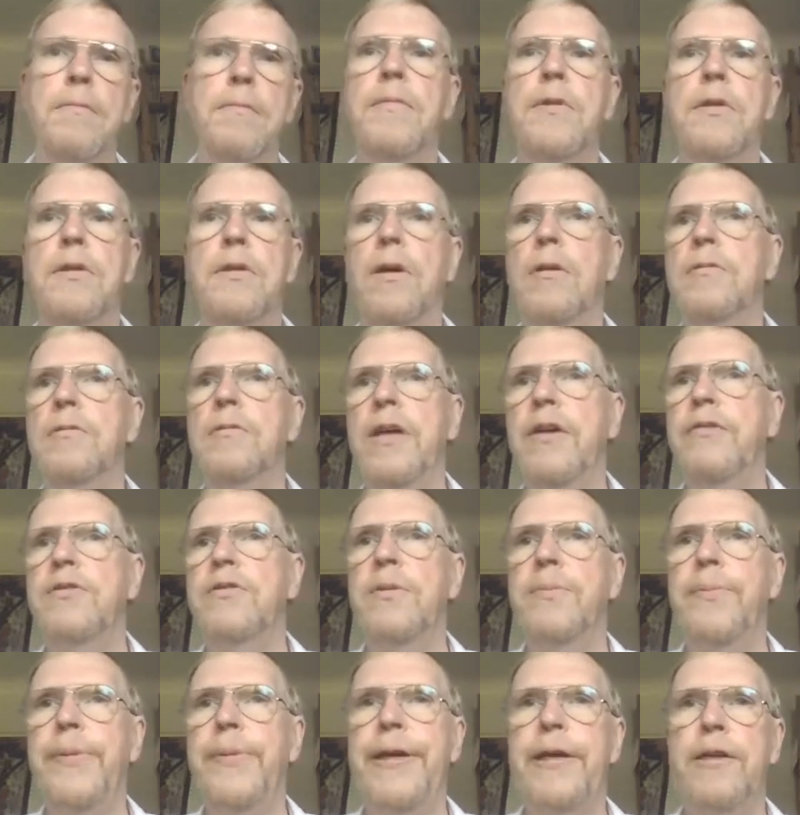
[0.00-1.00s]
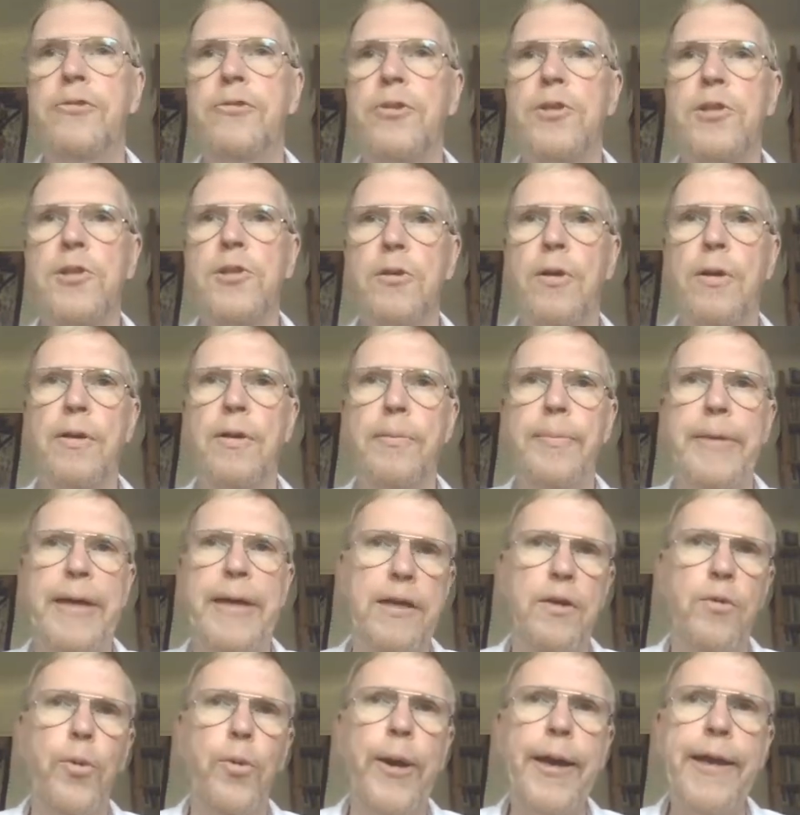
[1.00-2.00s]
we don't have to pay interest on them
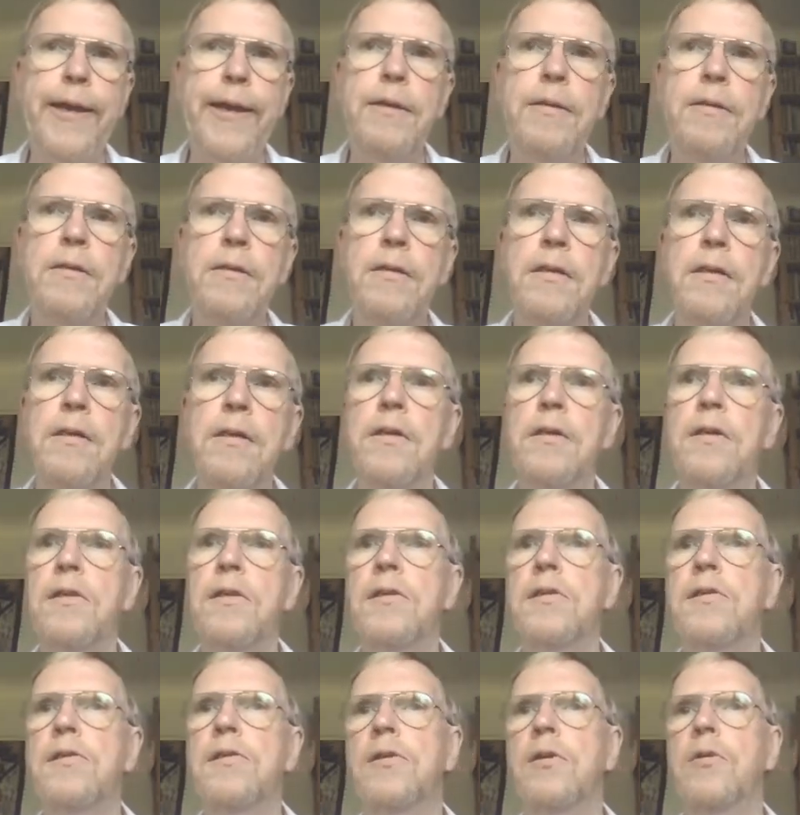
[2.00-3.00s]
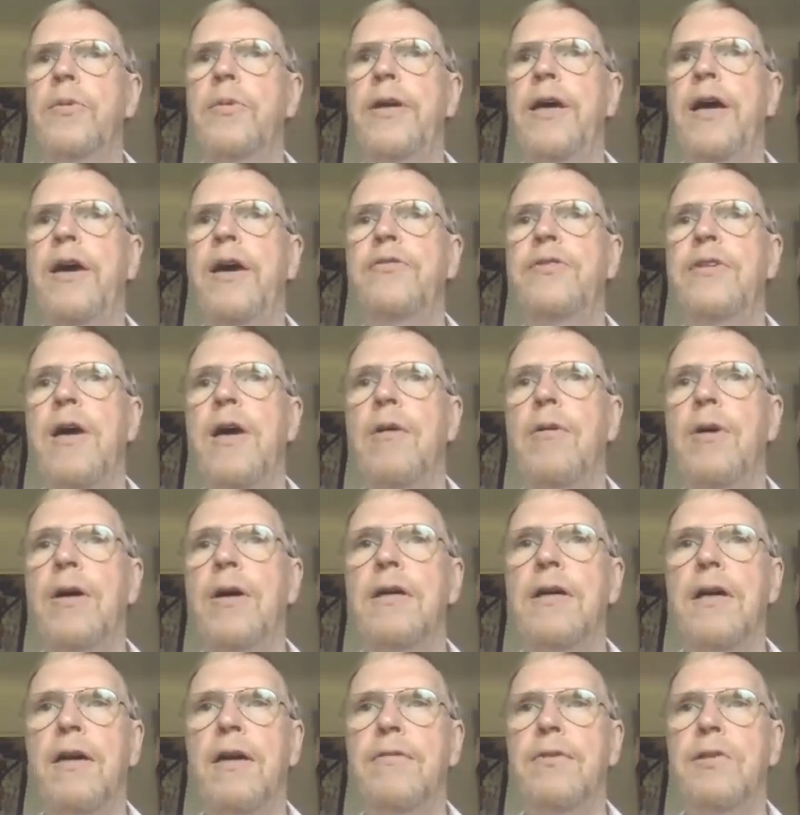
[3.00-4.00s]
anyway. So we have now
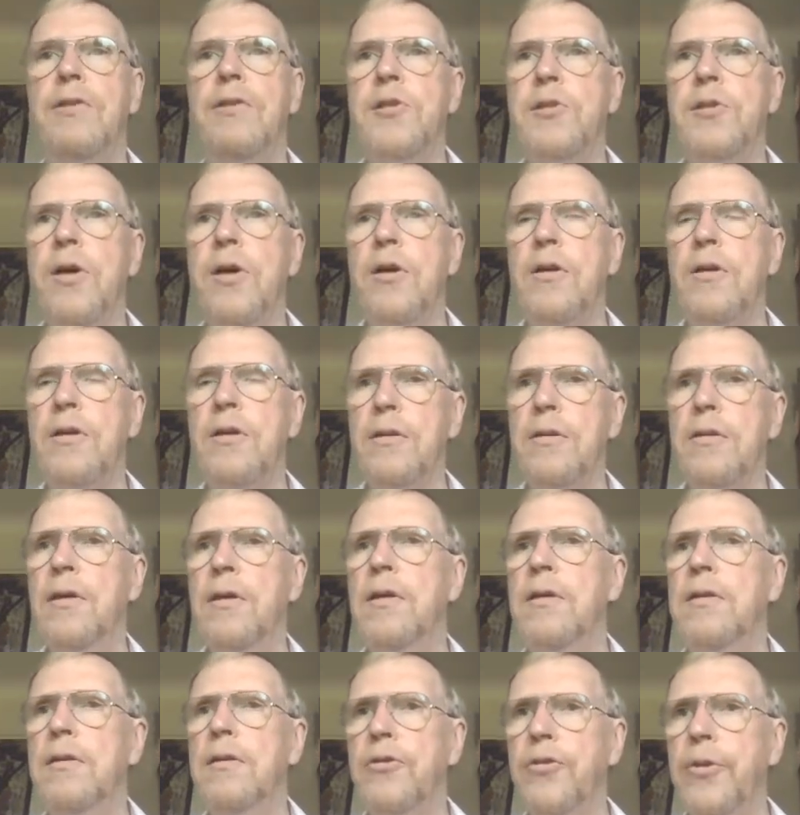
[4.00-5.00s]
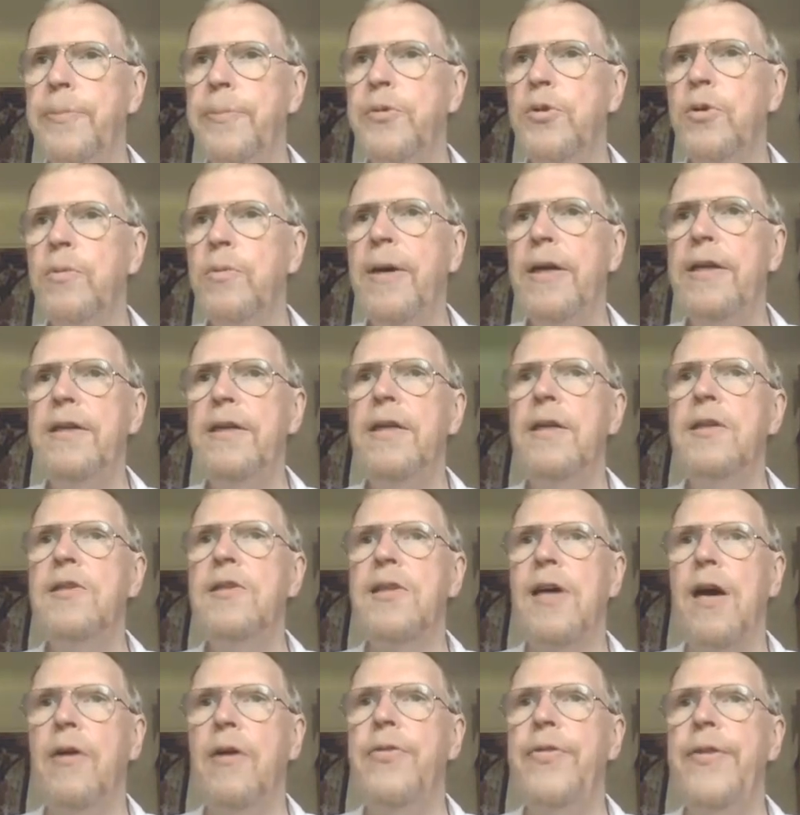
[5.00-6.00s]
a cover stock. Crypto money
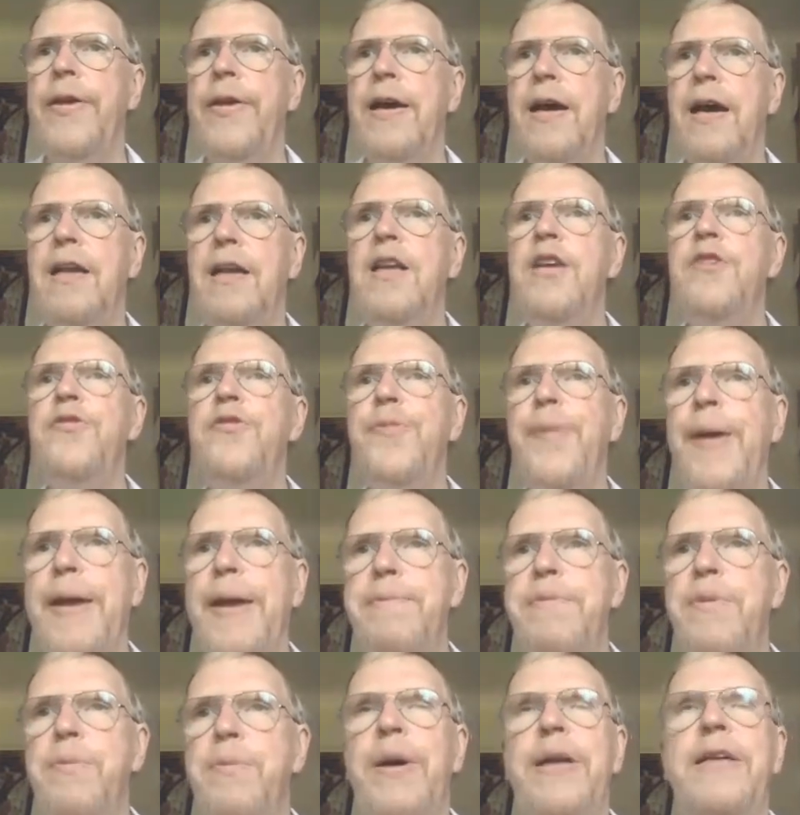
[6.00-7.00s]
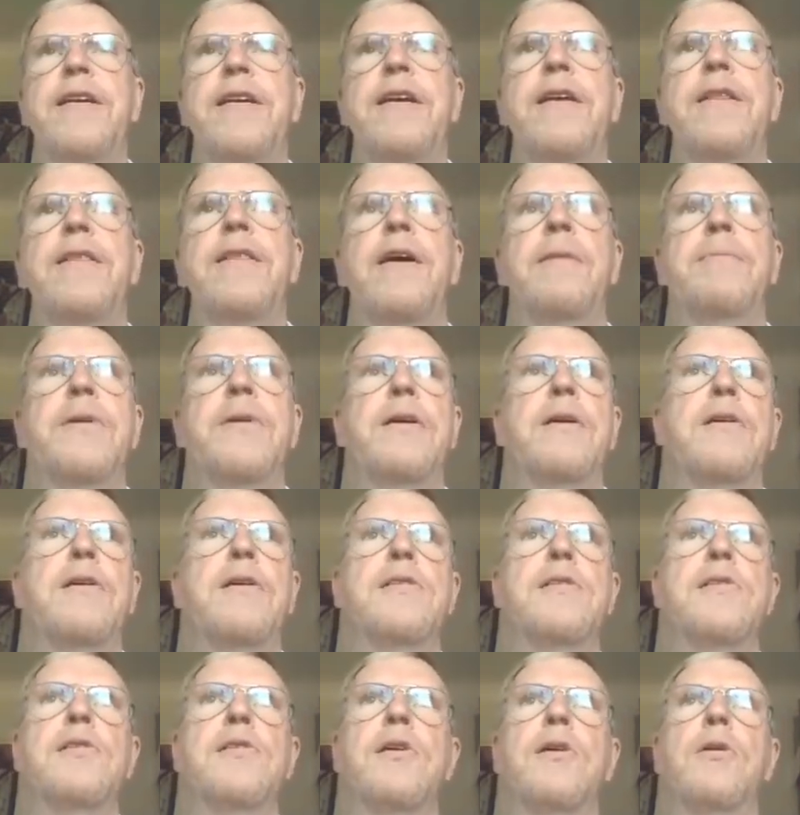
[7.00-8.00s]
is out there. I leave paper money in there
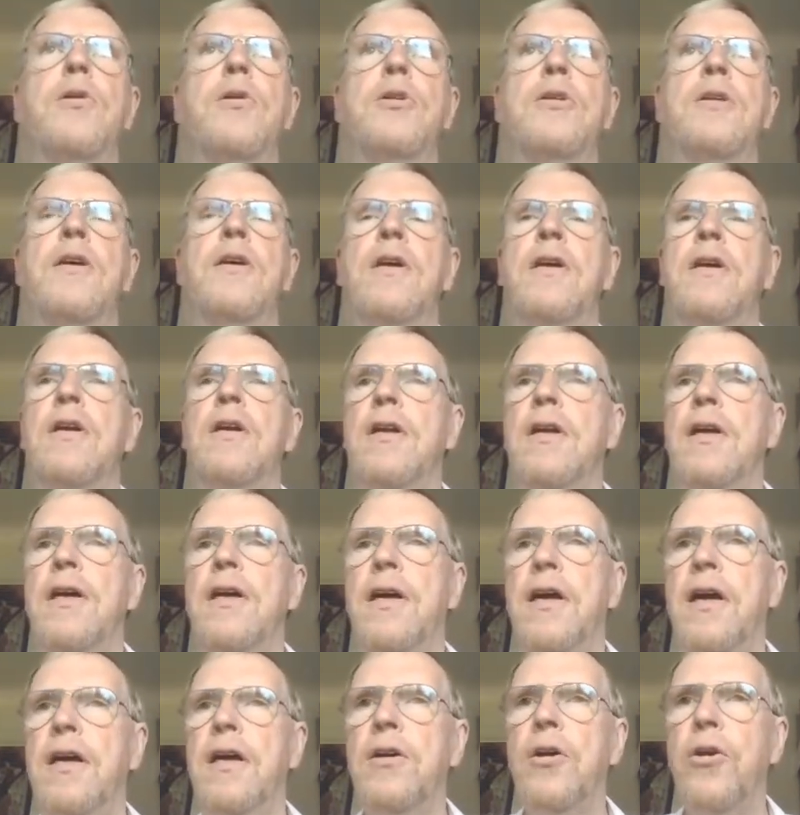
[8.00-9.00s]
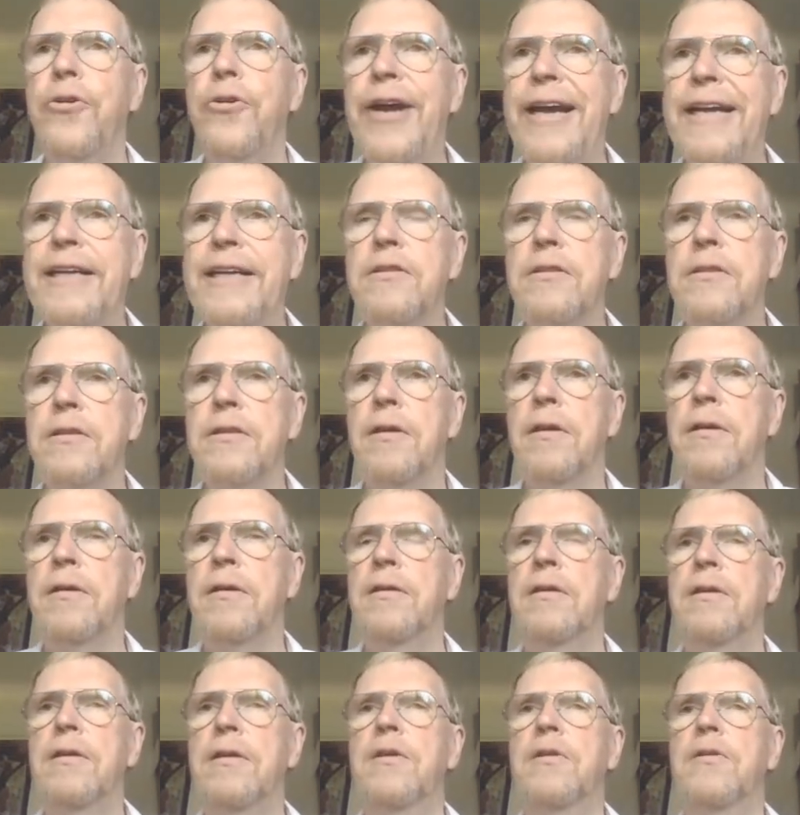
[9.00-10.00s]
because it's a good corrector
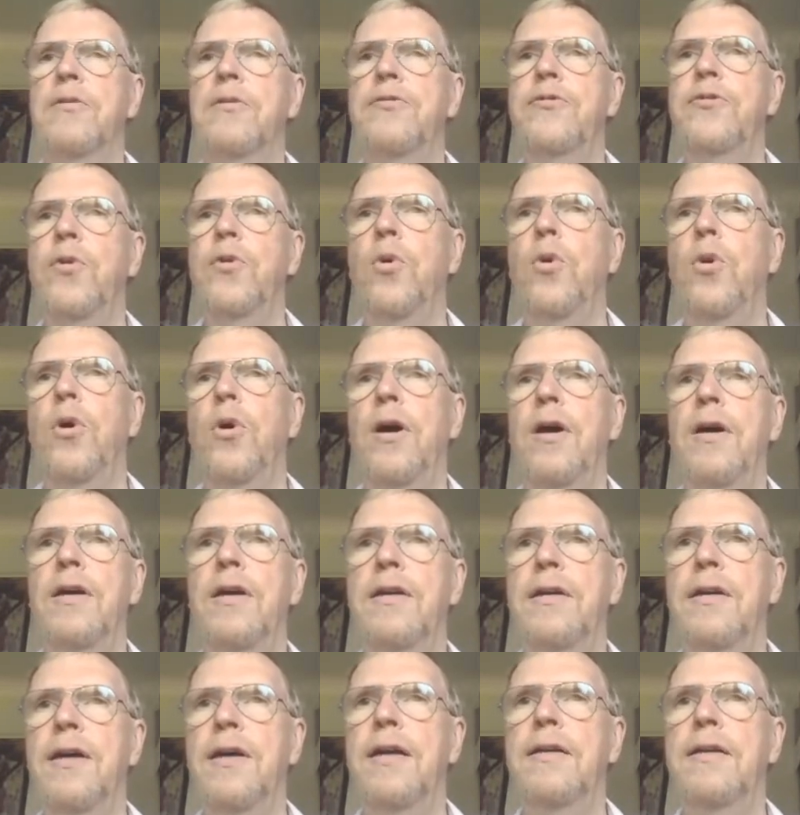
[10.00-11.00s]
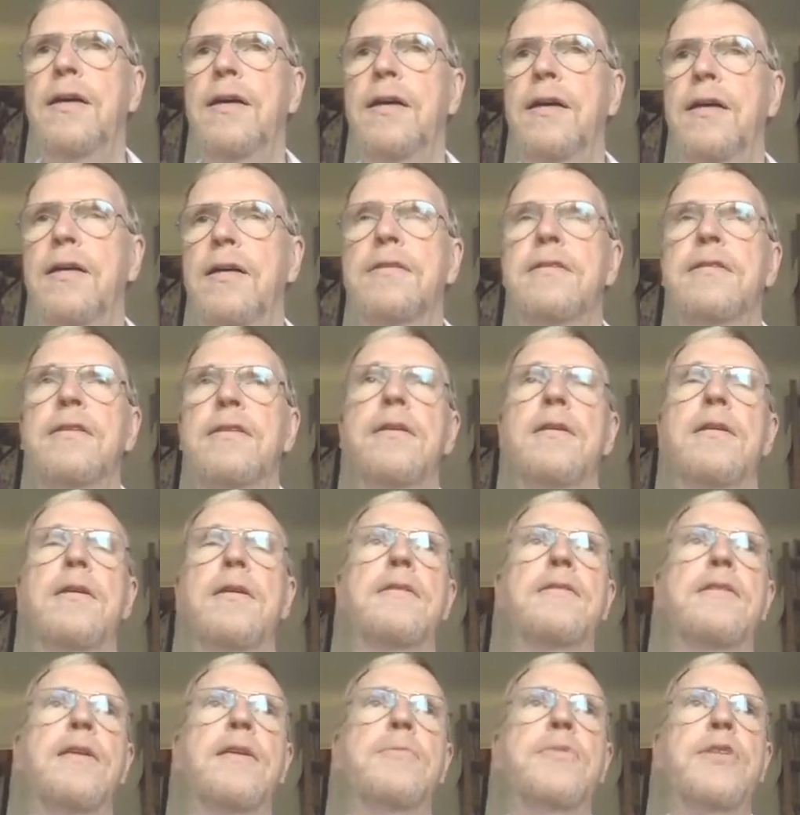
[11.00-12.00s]
for
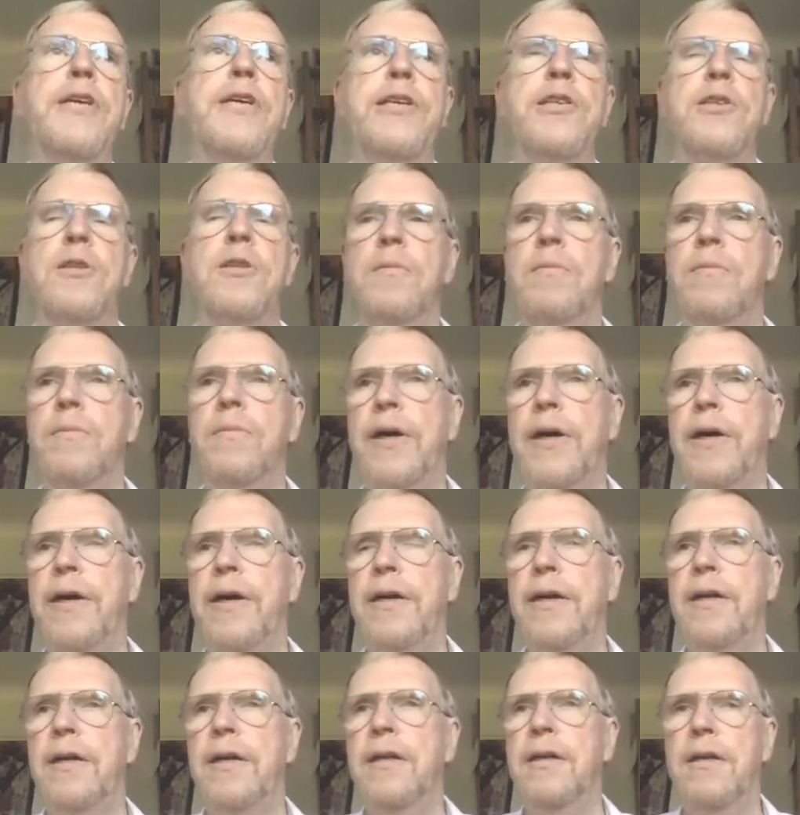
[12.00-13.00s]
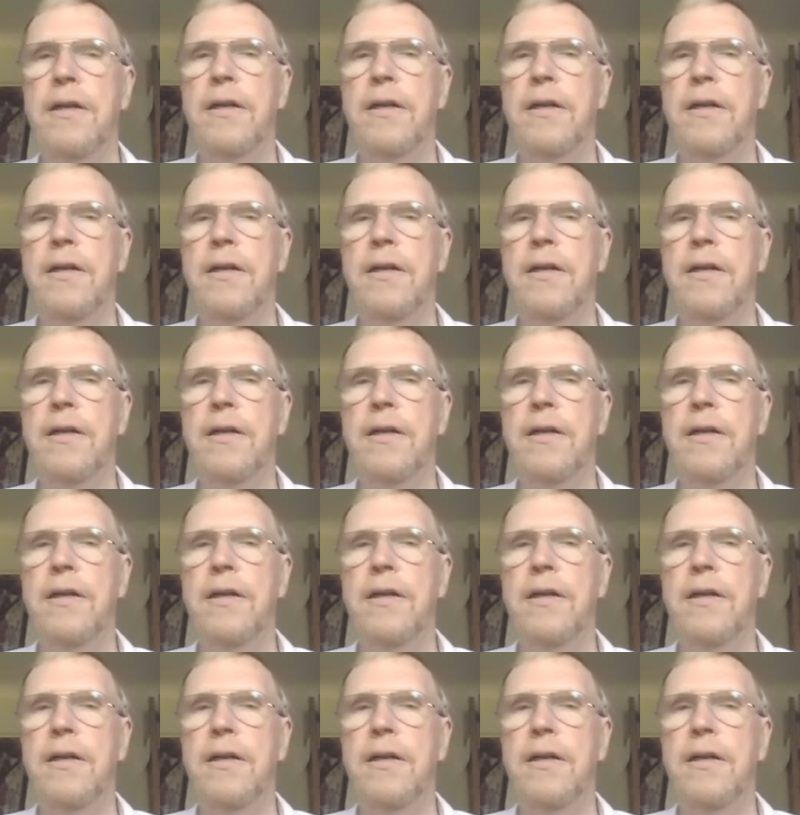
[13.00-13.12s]
the temptation by